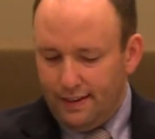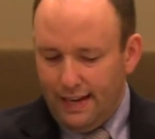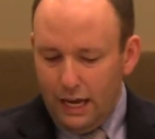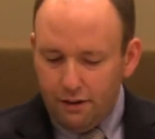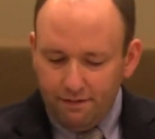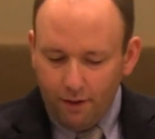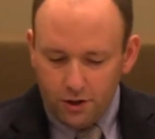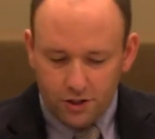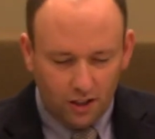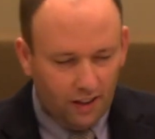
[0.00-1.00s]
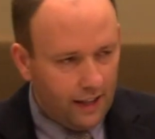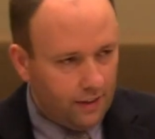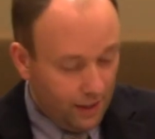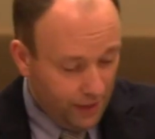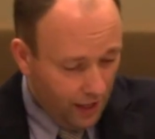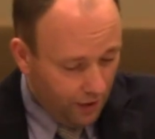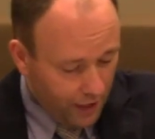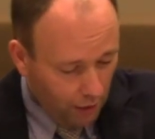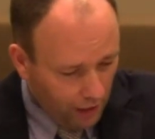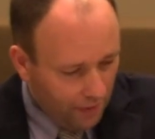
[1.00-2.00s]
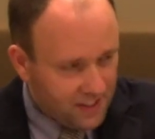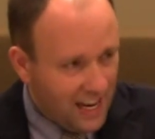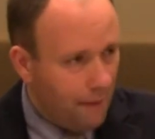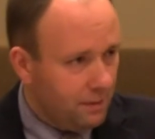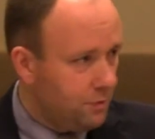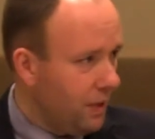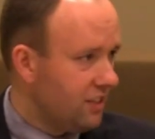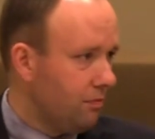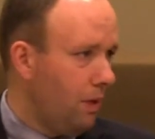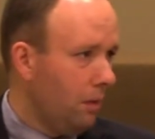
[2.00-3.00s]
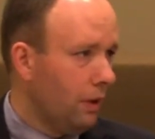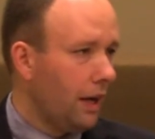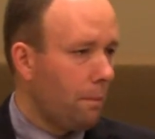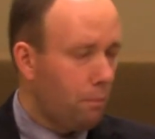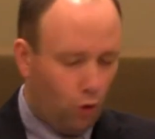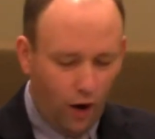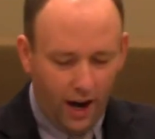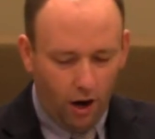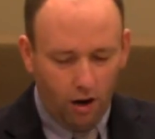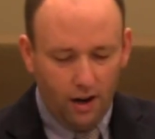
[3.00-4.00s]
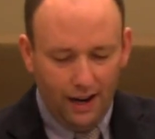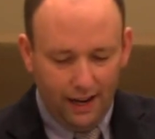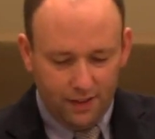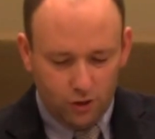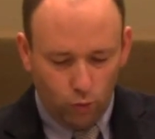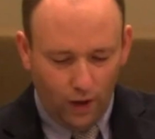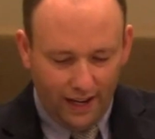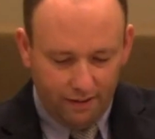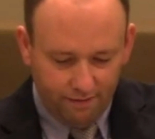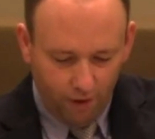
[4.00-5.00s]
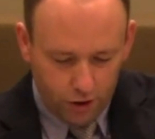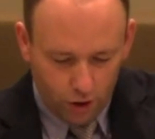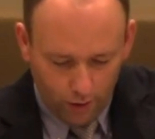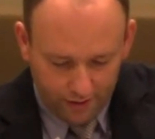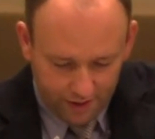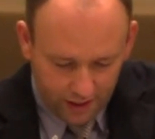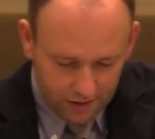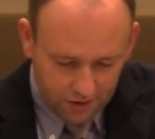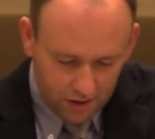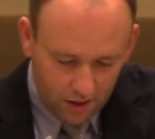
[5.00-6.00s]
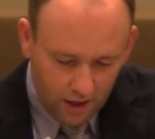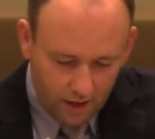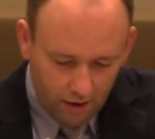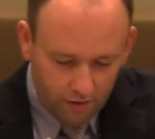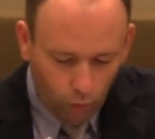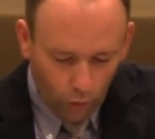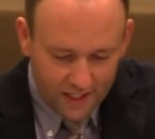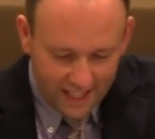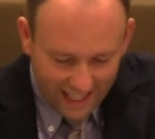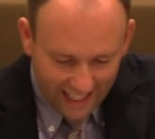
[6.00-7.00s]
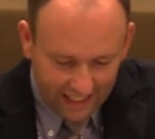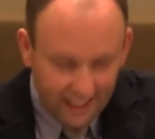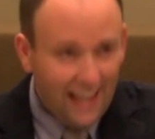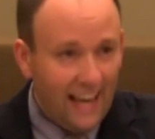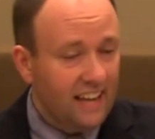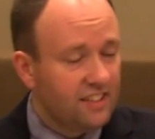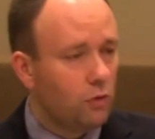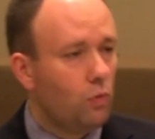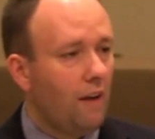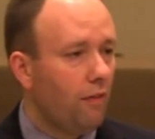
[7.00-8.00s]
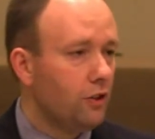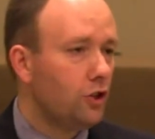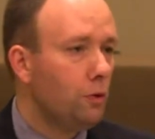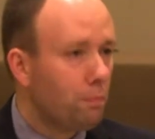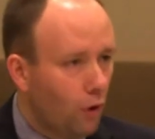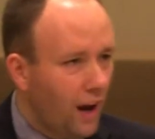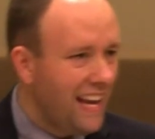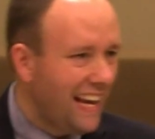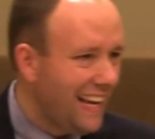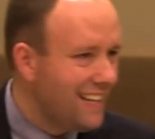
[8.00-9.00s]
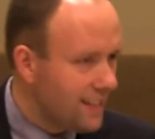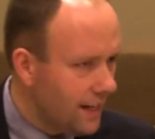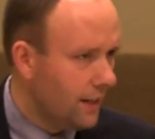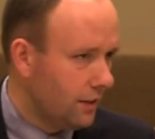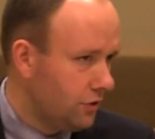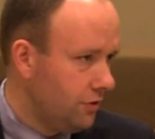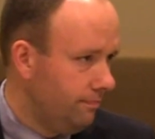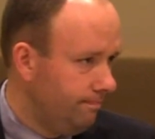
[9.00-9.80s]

in the only other time he speaks of public prayer in this way in 1 Corinthians 14, it is in reference to praying in tongues.